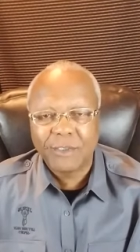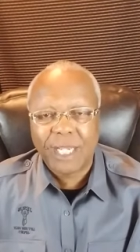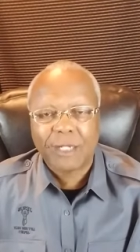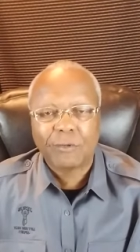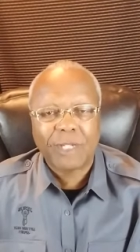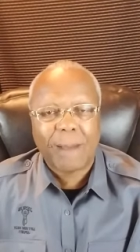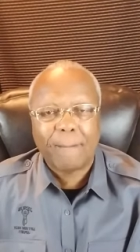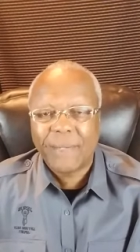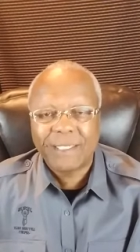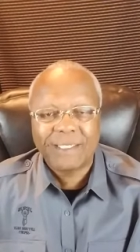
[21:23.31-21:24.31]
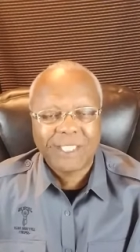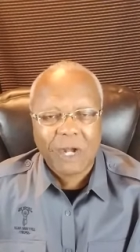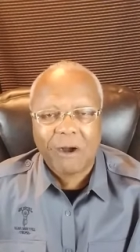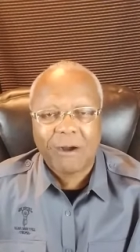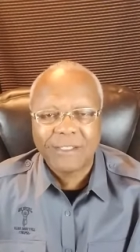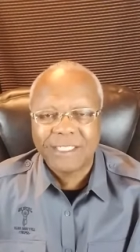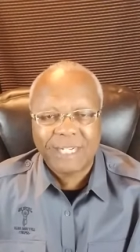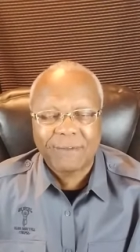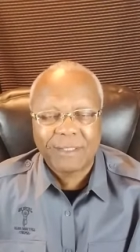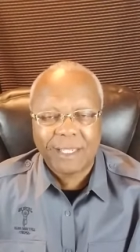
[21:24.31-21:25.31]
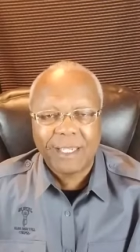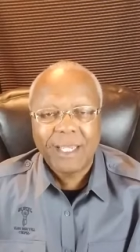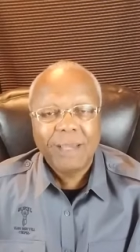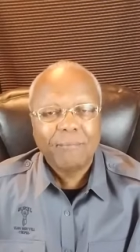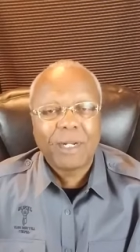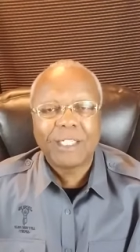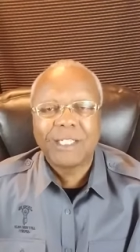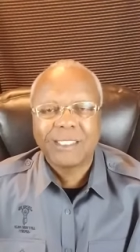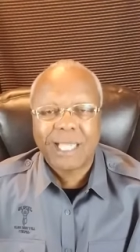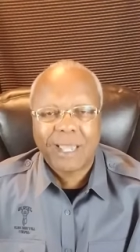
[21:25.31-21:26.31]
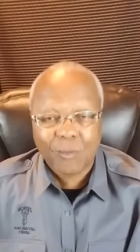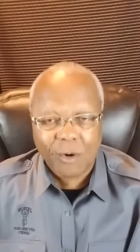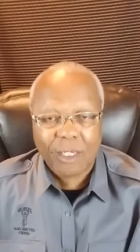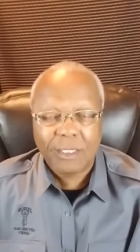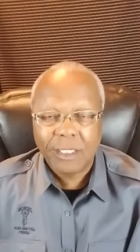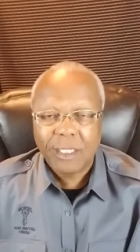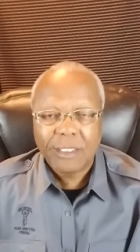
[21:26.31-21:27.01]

You got you got business cards and everything, but it just ain't working.